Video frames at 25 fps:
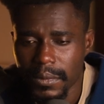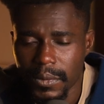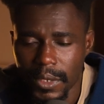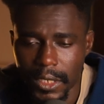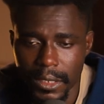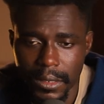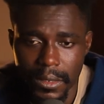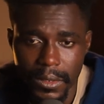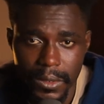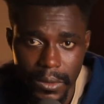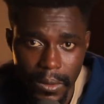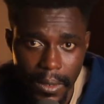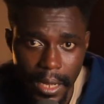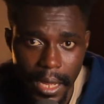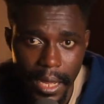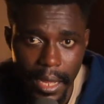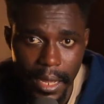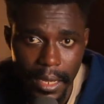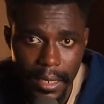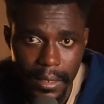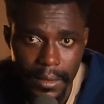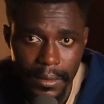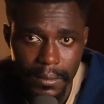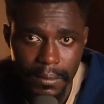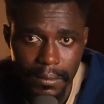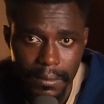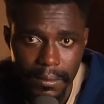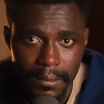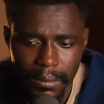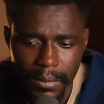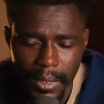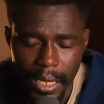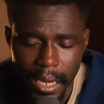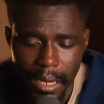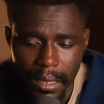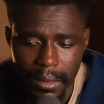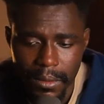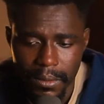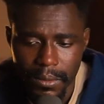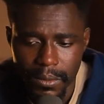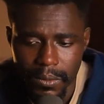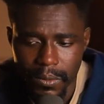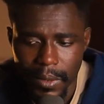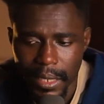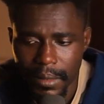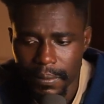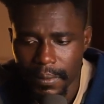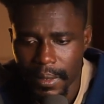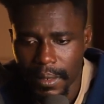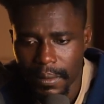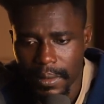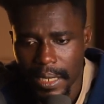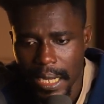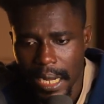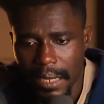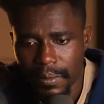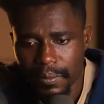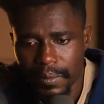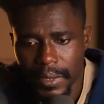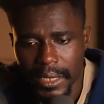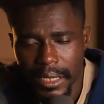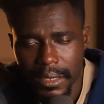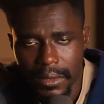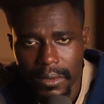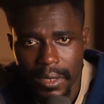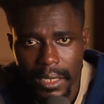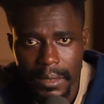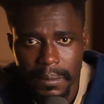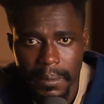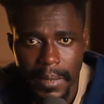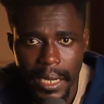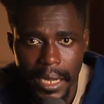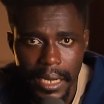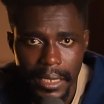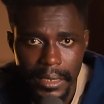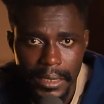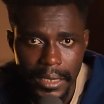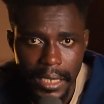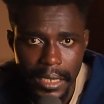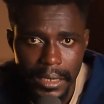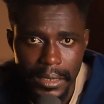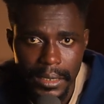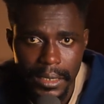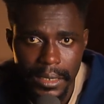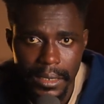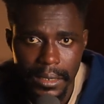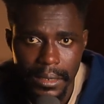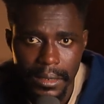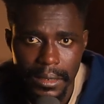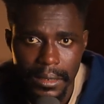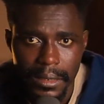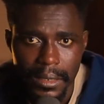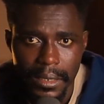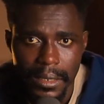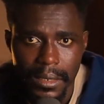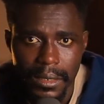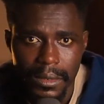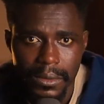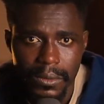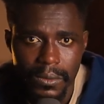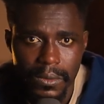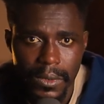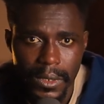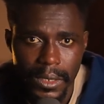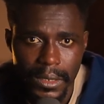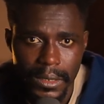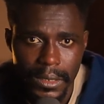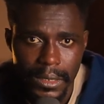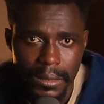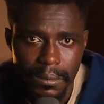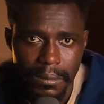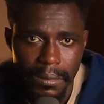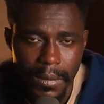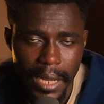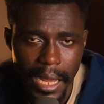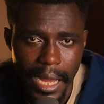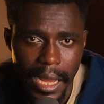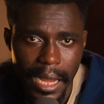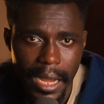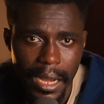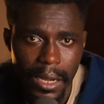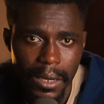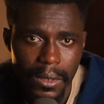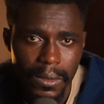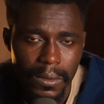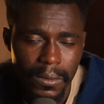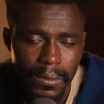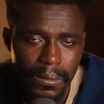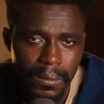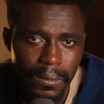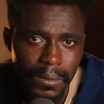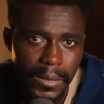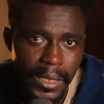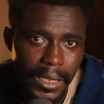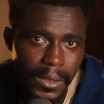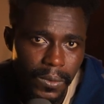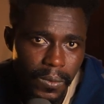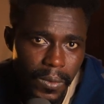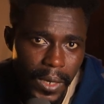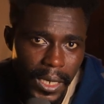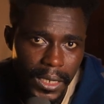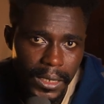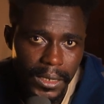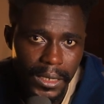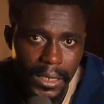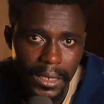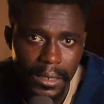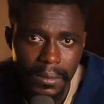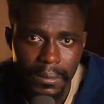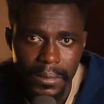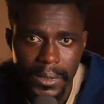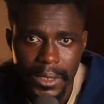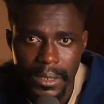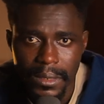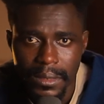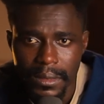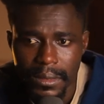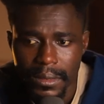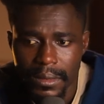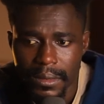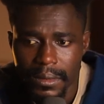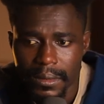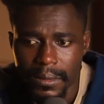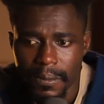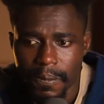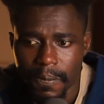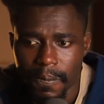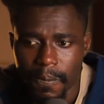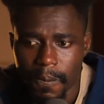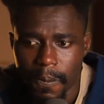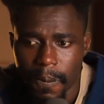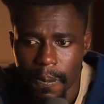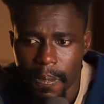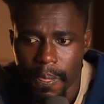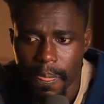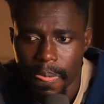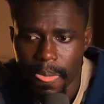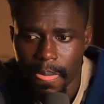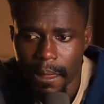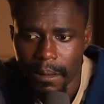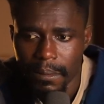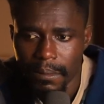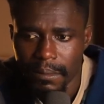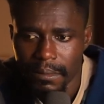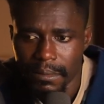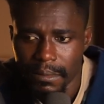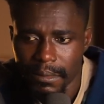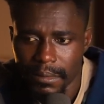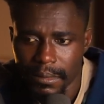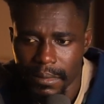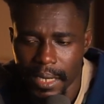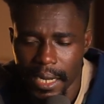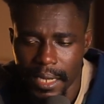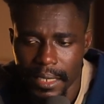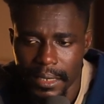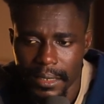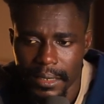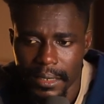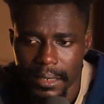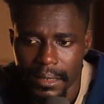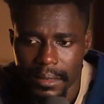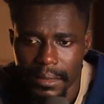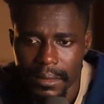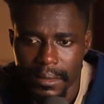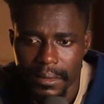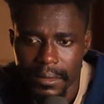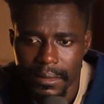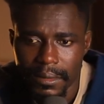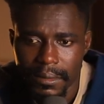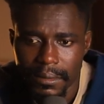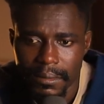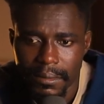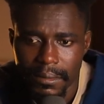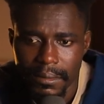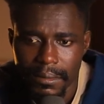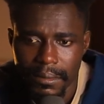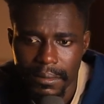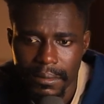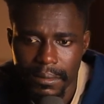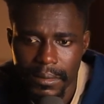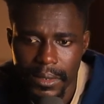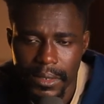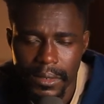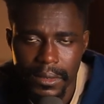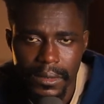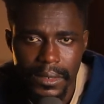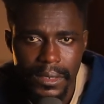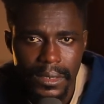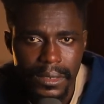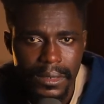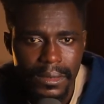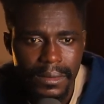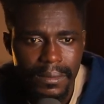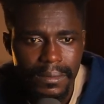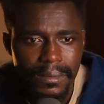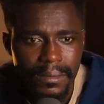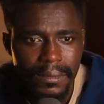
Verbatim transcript: was also high. Now, one thing that really got my attention was how they worshipped. Right, looked